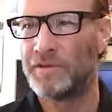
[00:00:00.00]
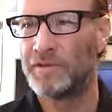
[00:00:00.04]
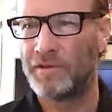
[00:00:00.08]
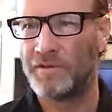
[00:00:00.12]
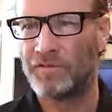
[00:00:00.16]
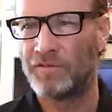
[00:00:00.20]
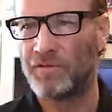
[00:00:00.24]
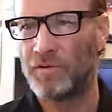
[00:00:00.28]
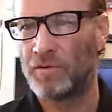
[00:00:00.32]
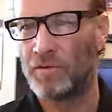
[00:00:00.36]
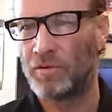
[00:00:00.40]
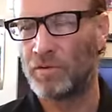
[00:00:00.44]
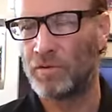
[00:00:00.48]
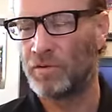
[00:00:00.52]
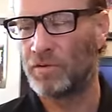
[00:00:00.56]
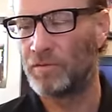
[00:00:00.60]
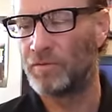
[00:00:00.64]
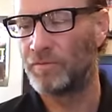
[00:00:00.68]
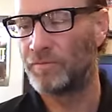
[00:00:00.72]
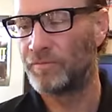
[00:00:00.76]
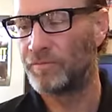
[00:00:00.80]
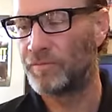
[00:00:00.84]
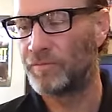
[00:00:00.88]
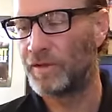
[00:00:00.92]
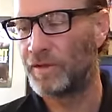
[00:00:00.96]
is a
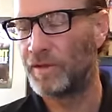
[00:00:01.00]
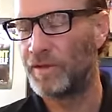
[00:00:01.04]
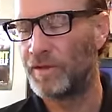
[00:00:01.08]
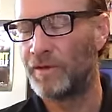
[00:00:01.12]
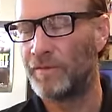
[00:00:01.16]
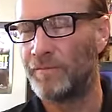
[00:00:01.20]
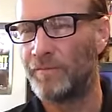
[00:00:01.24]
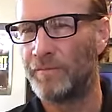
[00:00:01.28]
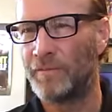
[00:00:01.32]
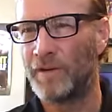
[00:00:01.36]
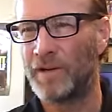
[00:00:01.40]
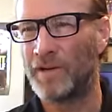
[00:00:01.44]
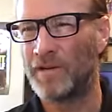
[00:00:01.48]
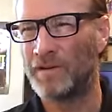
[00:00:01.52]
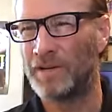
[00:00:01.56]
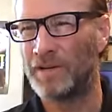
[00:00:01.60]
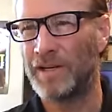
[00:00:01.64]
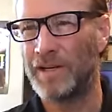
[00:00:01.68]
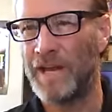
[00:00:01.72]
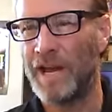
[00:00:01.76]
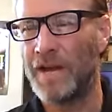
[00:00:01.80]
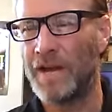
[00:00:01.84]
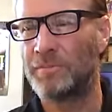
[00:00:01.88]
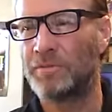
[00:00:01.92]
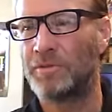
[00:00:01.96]
focal
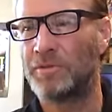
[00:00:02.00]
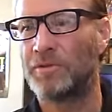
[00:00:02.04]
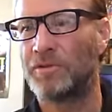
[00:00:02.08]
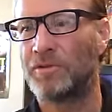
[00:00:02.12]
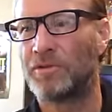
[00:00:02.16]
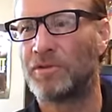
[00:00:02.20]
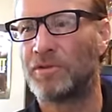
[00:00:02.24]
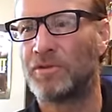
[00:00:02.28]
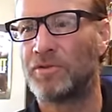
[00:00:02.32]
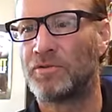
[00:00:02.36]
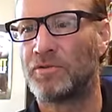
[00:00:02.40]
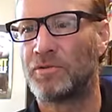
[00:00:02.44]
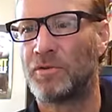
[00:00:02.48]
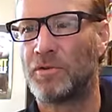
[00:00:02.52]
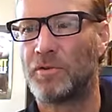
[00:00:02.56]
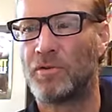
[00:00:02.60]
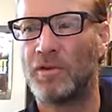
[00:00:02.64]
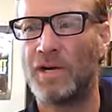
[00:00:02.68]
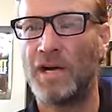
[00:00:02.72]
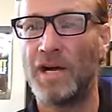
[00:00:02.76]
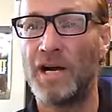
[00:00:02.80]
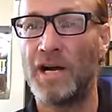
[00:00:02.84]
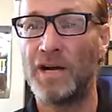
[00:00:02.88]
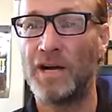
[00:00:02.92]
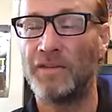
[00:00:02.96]
an aperture control
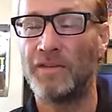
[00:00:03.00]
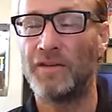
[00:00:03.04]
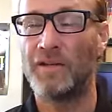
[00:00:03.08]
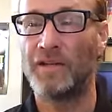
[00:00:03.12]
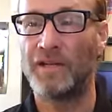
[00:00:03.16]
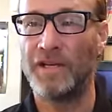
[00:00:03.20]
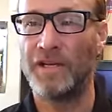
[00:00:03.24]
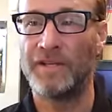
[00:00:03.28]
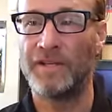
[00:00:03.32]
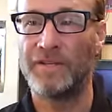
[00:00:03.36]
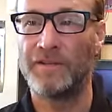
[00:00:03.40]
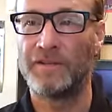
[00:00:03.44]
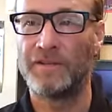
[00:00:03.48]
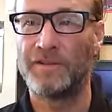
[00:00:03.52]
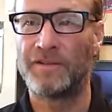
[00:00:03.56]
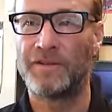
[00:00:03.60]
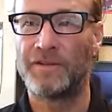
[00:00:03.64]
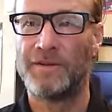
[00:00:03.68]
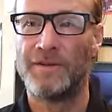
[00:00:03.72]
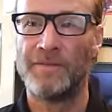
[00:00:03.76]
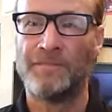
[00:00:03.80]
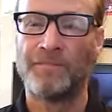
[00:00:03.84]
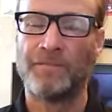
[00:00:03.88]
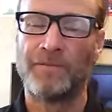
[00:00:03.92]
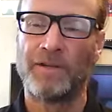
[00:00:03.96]
on the lens.
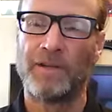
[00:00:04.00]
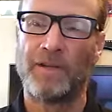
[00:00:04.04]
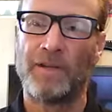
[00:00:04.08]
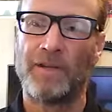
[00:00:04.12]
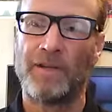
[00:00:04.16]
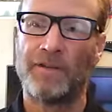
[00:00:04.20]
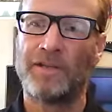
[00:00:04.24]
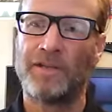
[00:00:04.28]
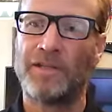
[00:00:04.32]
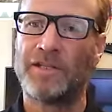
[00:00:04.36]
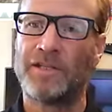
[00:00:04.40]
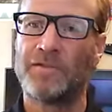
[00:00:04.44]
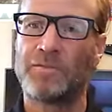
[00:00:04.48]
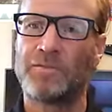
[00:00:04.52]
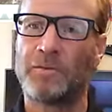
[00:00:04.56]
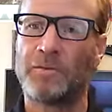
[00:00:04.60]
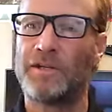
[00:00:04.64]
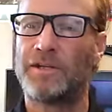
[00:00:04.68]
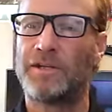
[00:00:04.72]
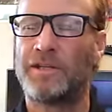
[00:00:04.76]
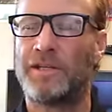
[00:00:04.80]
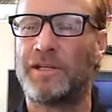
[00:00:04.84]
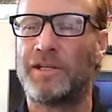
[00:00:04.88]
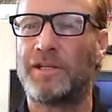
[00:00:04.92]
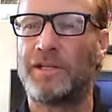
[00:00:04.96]
This
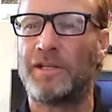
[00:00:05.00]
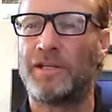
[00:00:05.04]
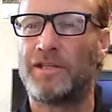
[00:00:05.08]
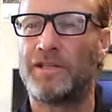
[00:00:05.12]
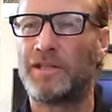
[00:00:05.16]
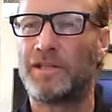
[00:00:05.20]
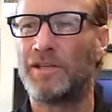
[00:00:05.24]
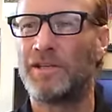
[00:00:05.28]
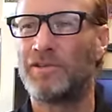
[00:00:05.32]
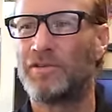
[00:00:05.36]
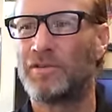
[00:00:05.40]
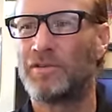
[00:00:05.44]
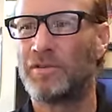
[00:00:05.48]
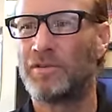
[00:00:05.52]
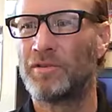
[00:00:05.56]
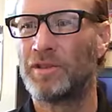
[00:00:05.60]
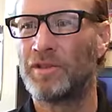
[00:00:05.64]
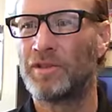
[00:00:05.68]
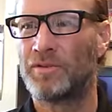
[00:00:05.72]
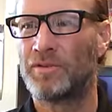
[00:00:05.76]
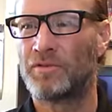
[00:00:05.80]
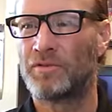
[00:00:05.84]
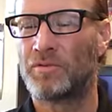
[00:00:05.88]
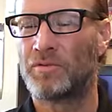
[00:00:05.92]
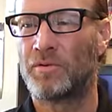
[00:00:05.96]
one is digitally
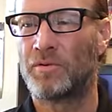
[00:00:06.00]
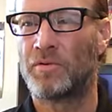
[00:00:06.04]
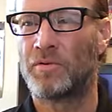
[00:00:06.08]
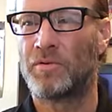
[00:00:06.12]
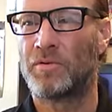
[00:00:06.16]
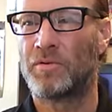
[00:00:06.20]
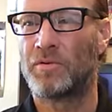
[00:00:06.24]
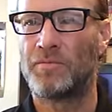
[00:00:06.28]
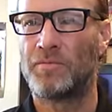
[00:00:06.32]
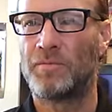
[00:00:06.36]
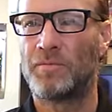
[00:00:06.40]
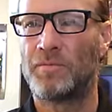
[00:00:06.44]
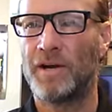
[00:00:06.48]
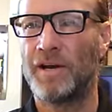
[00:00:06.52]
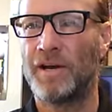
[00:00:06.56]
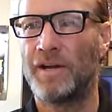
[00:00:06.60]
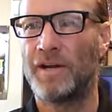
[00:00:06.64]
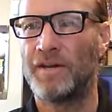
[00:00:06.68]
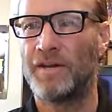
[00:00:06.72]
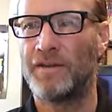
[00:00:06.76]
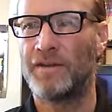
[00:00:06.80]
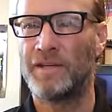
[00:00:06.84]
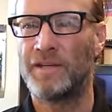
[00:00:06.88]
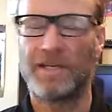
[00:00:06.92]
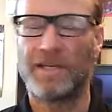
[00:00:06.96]
controlled
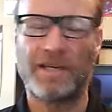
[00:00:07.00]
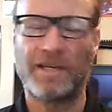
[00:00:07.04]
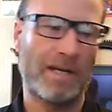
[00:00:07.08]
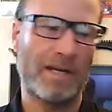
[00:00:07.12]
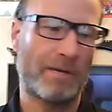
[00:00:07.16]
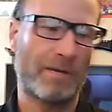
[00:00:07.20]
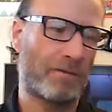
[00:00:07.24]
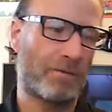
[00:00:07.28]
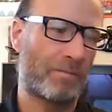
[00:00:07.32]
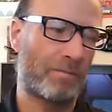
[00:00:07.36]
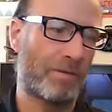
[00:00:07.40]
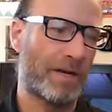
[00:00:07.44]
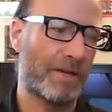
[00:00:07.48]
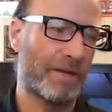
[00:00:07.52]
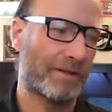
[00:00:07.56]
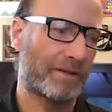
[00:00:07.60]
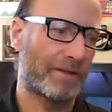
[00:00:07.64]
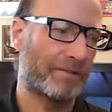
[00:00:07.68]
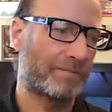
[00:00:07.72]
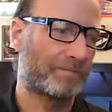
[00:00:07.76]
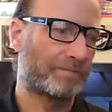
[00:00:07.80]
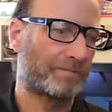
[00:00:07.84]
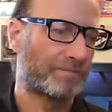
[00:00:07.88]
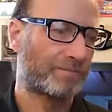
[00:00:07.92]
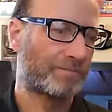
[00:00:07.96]
by the camera body.
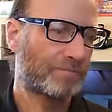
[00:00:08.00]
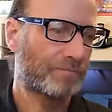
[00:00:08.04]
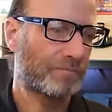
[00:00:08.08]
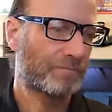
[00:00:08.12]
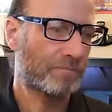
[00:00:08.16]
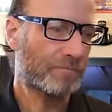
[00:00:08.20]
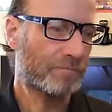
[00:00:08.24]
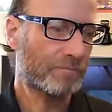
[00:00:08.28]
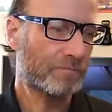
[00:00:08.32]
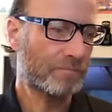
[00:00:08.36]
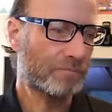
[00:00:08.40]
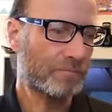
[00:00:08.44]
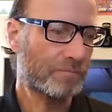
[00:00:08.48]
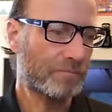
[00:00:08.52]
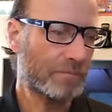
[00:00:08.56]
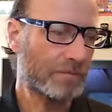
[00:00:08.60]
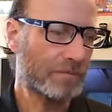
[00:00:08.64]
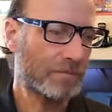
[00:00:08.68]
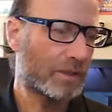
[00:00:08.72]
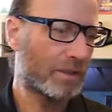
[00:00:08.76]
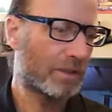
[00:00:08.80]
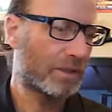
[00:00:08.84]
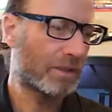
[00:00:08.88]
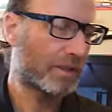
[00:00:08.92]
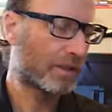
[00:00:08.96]

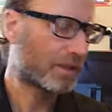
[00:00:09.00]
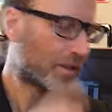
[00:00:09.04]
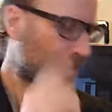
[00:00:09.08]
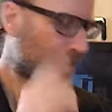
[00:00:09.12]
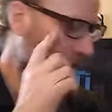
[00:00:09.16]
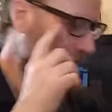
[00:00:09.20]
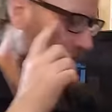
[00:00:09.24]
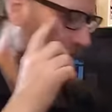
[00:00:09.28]
All right.